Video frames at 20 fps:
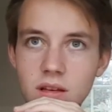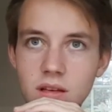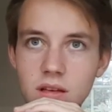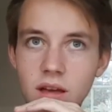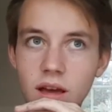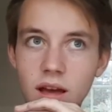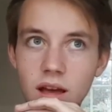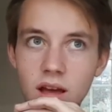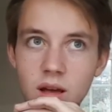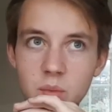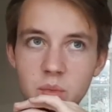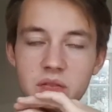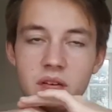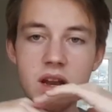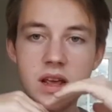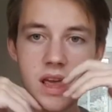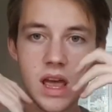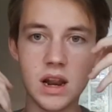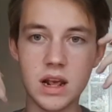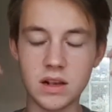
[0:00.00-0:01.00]
Yeah, but then
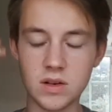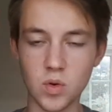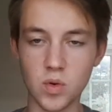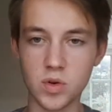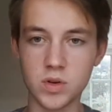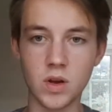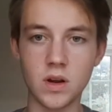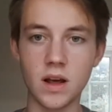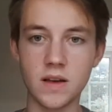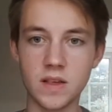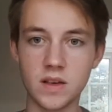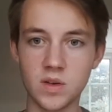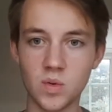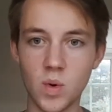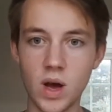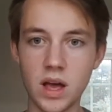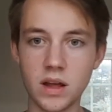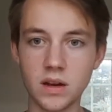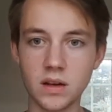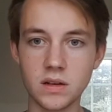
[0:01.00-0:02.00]
again, it's also like this
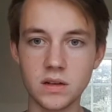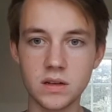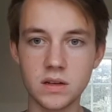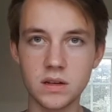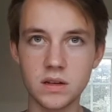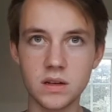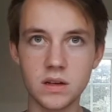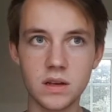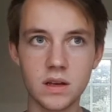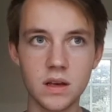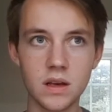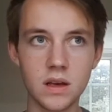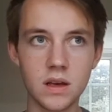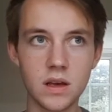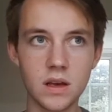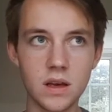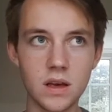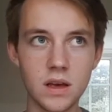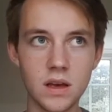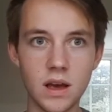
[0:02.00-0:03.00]
awareness,
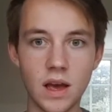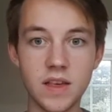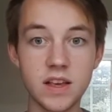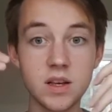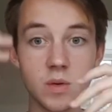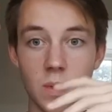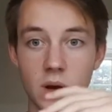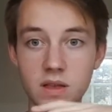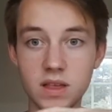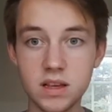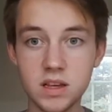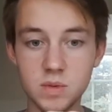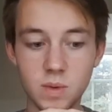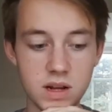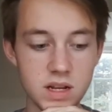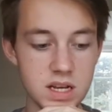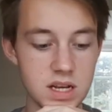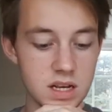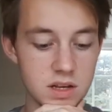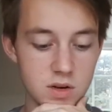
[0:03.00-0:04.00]
and this is why
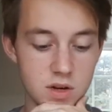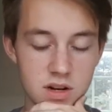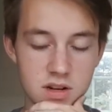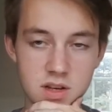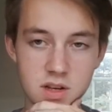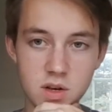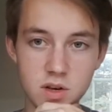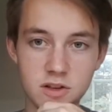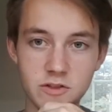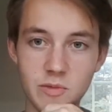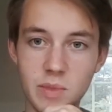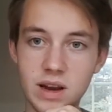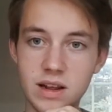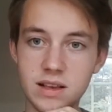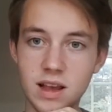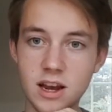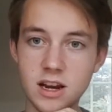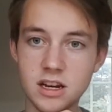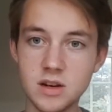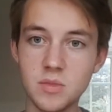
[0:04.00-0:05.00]
tea is used for
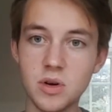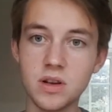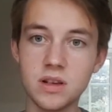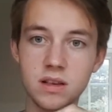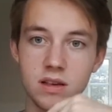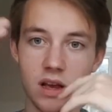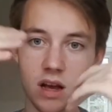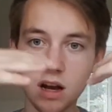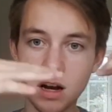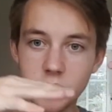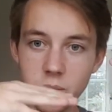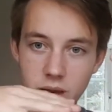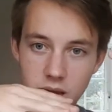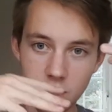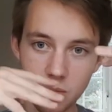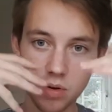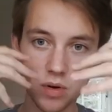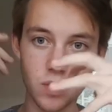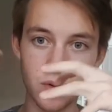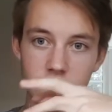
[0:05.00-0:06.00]
meditation, because it's calming,
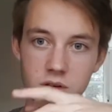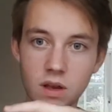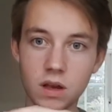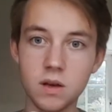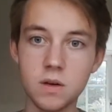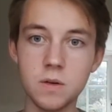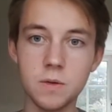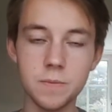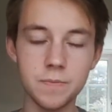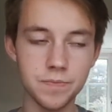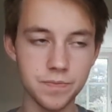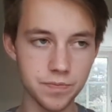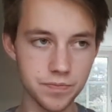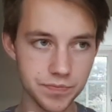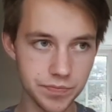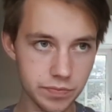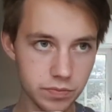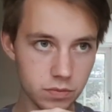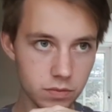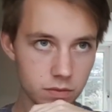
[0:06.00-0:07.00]
but also,
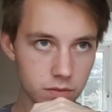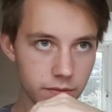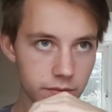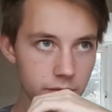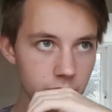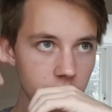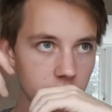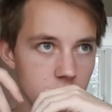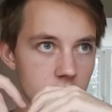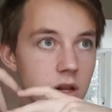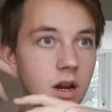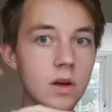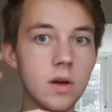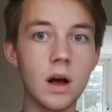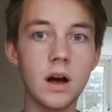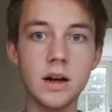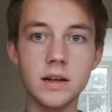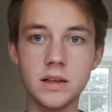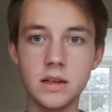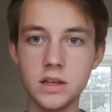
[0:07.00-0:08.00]
you know,
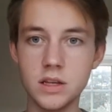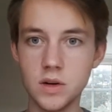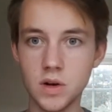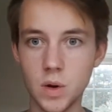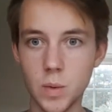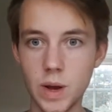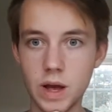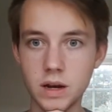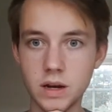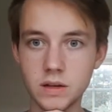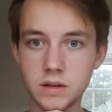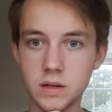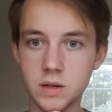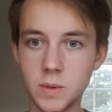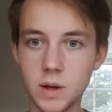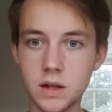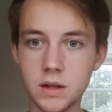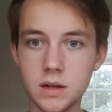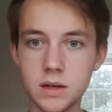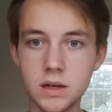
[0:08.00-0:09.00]
heightens your awareness as
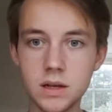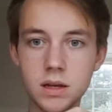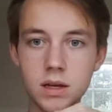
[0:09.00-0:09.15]
well.